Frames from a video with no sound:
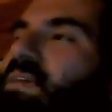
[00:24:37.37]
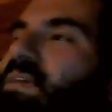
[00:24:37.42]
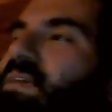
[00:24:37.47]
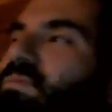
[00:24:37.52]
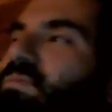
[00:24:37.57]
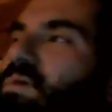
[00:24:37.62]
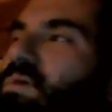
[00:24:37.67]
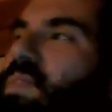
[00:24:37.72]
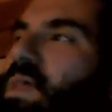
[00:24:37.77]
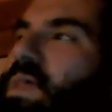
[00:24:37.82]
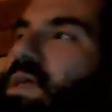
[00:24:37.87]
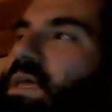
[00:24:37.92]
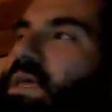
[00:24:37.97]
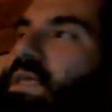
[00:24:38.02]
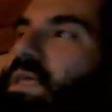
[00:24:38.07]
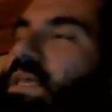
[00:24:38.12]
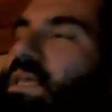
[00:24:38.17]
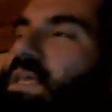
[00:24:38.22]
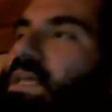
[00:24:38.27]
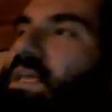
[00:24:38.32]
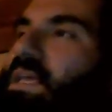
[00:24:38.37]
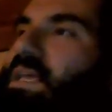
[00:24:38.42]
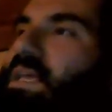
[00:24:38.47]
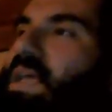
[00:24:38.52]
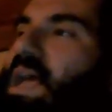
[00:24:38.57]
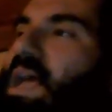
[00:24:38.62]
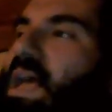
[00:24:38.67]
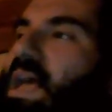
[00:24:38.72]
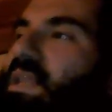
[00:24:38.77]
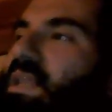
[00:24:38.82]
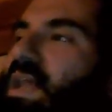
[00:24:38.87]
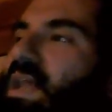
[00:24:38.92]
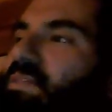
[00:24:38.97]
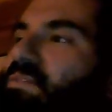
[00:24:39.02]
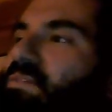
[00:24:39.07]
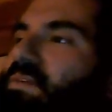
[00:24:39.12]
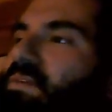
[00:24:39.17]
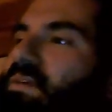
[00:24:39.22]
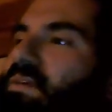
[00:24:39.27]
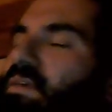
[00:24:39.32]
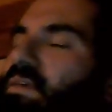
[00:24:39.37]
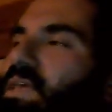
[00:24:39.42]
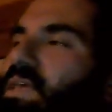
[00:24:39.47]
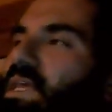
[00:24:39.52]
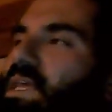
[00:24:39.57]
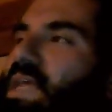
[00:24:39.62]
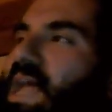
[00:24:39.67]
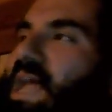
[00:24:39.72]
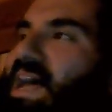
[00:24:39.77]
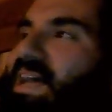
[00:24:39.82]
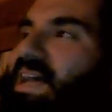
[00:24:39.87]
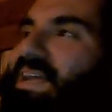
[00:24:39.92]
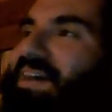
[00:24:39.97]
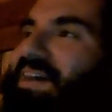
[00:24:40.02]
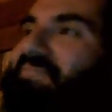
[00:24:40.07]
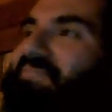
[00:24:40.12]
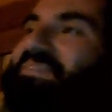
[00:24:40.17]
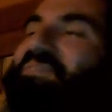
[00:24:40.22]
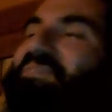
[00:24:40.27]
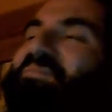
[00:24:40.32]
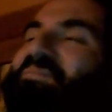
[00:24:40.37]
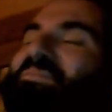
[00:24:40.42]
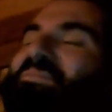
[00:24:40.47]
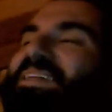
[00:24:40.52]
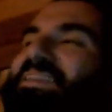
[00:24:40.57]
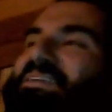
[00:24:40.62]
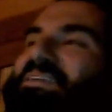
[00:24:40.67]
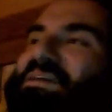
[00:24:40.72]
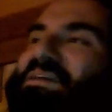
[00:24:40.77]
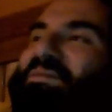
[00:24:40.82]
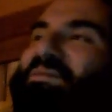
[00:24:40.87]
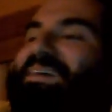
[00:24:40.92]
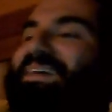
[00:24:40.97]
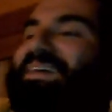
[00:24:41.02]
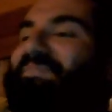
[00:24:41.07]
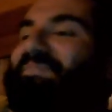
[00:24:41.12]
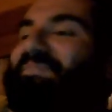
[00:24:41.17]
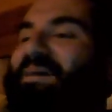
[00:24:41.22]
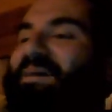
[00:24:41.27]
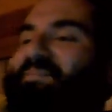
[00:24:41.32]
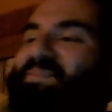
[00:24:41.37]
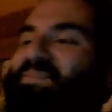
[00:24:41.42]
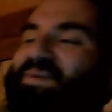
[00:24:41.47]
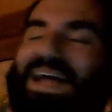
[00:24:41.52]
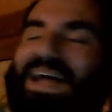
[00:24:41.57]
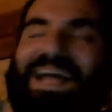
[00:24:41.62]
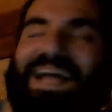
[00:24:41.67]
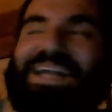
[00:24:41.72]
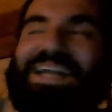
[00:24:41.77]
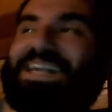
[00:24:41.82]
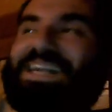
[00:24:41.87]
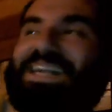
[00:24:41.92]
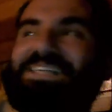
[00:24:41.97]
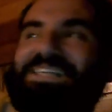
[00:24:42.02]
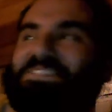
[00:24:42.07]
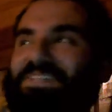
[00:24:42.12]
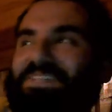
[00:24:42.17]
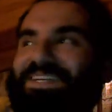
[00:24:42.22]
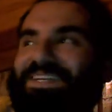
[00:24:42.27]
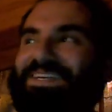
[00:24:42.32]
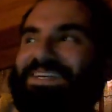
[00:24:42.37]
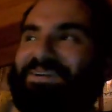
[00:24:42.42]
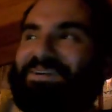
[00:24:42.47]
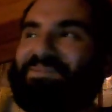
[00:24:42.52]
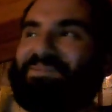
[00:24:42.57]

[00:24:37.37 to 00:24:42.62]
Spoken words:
he had I was almost said knowing King Robert. I didn't actually know